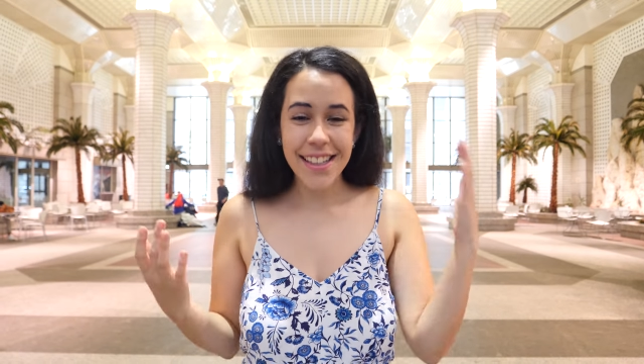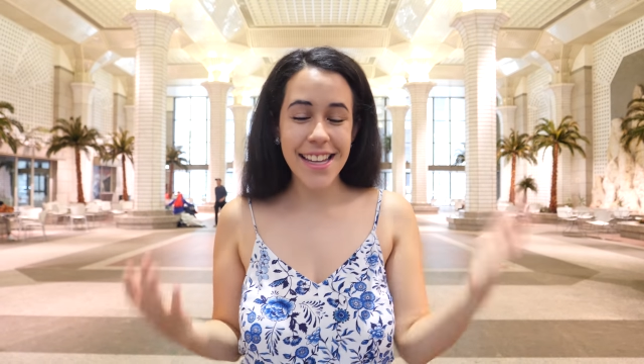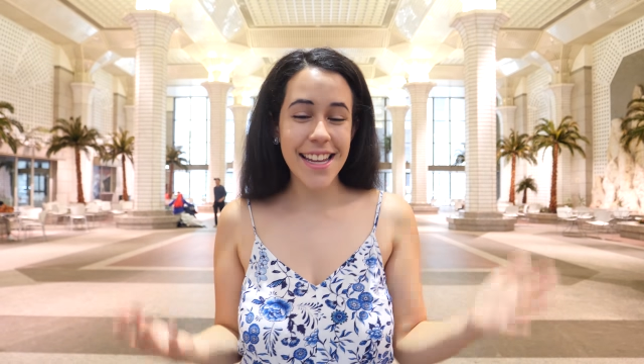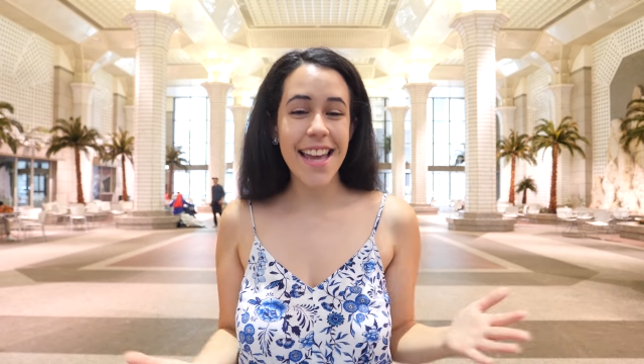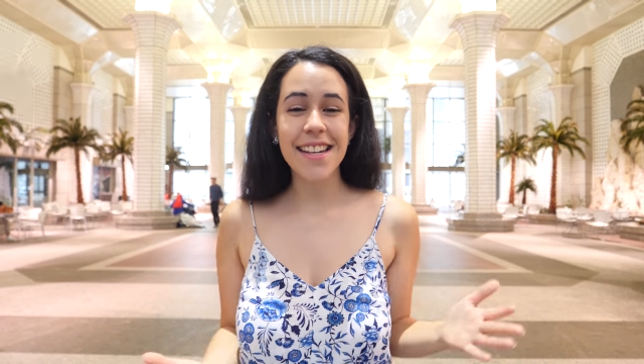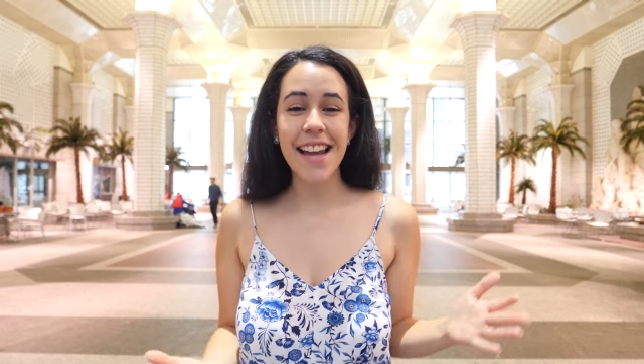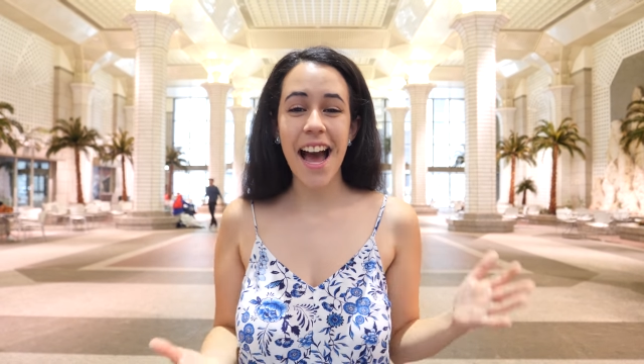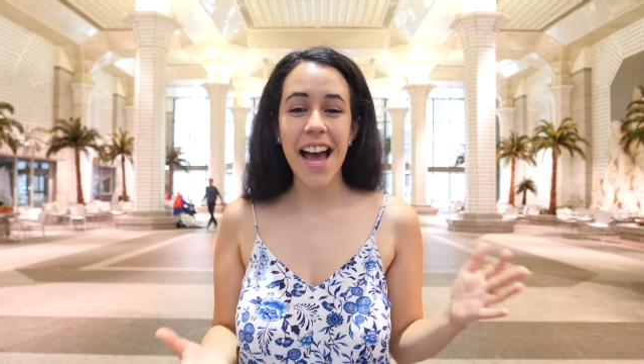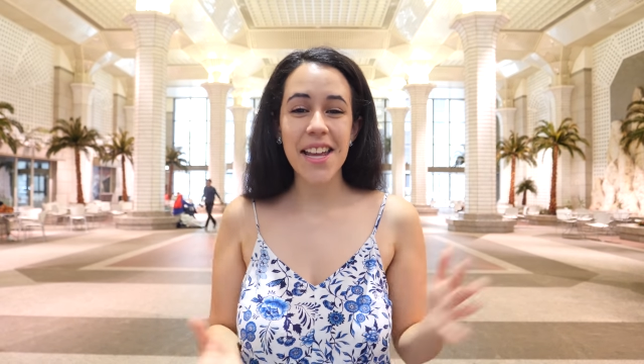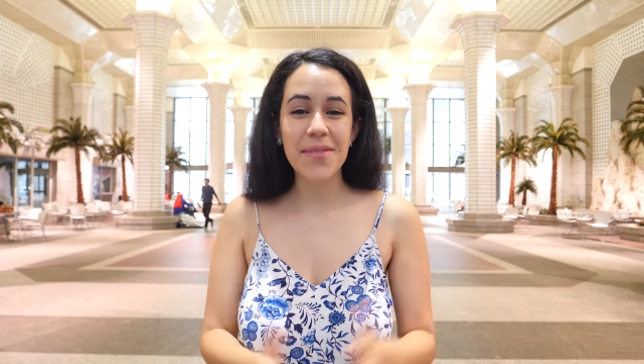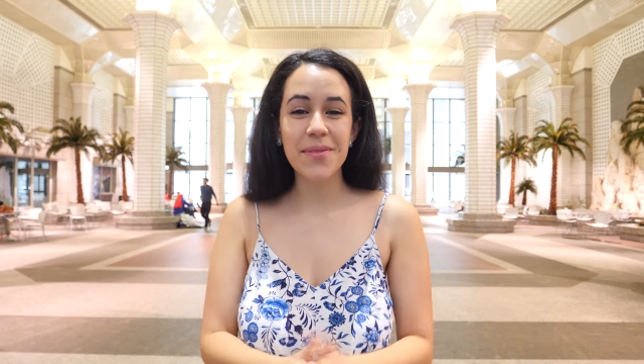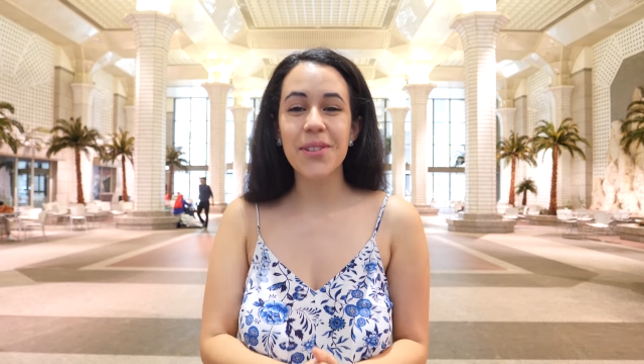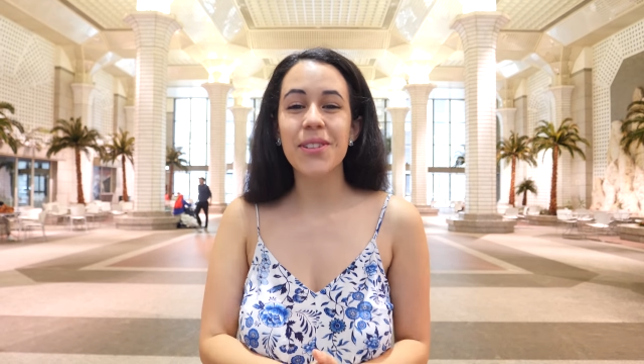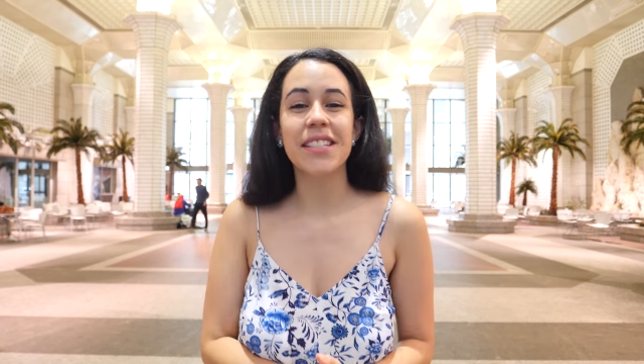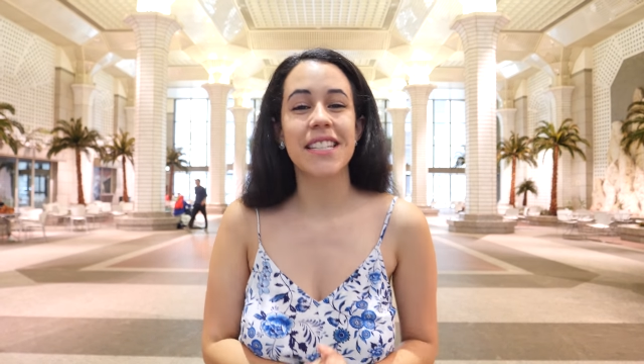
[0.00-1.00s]
And I
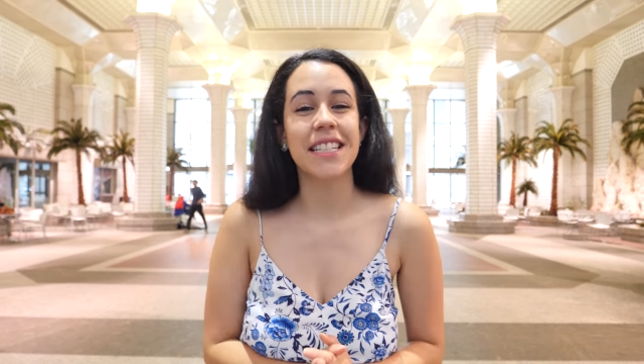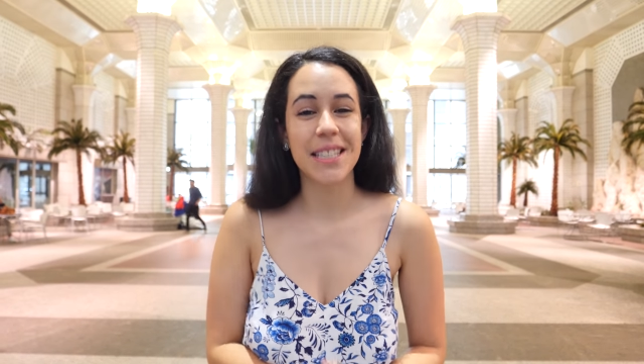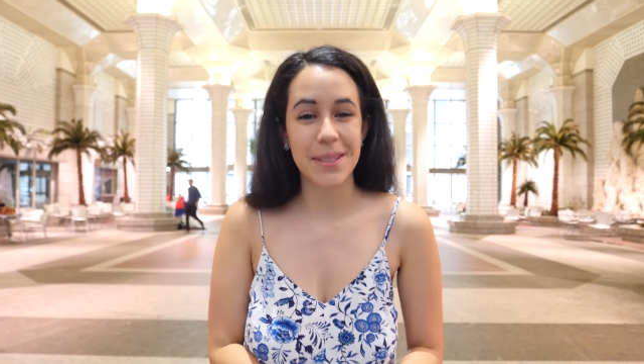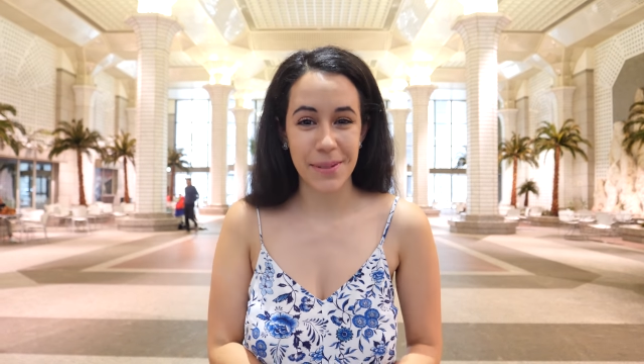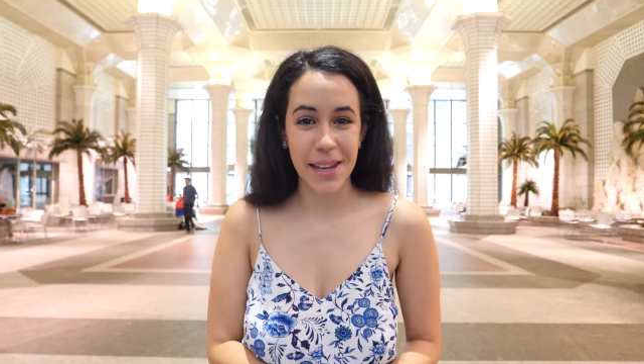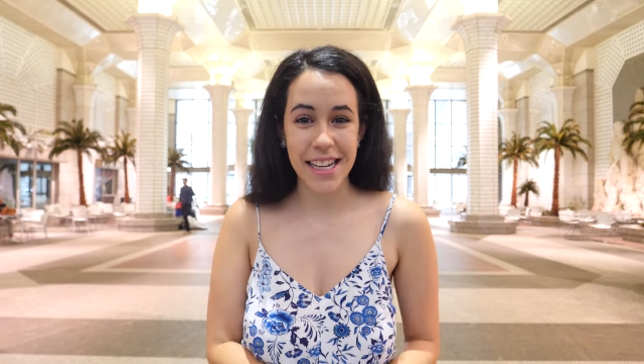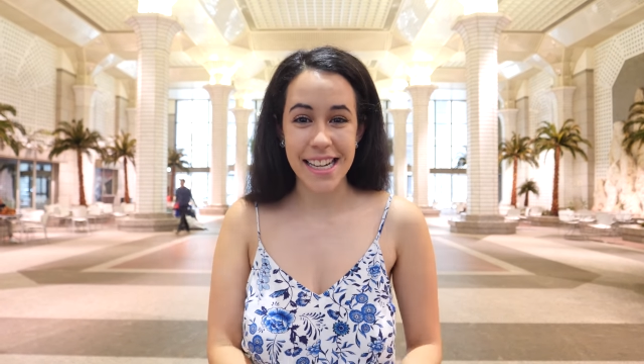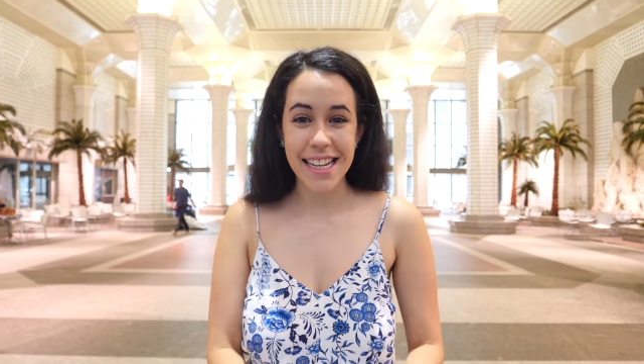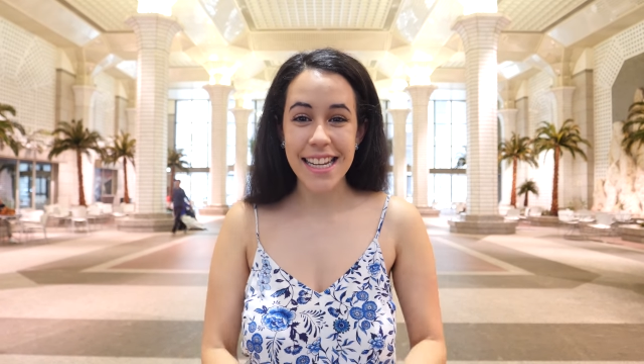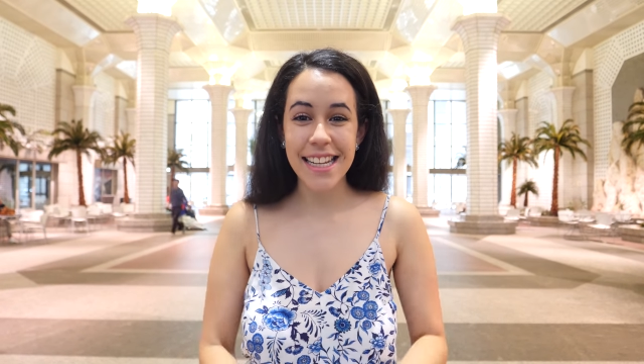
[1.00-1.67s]
am going to explain it.